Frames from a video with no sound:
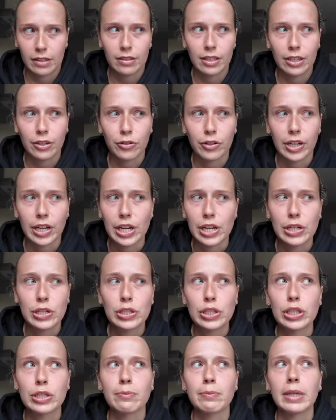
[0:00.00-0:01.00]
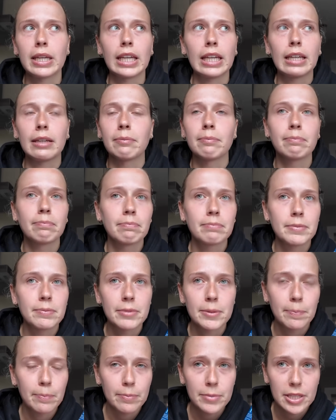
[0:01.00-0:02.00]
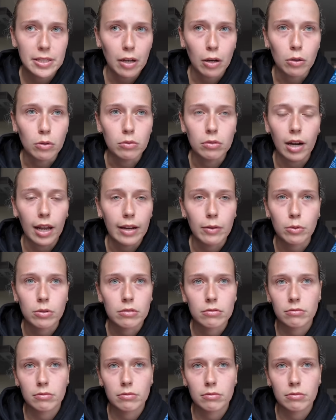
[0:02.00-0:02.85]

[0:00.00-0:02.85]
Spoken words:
ingredient should be salt, like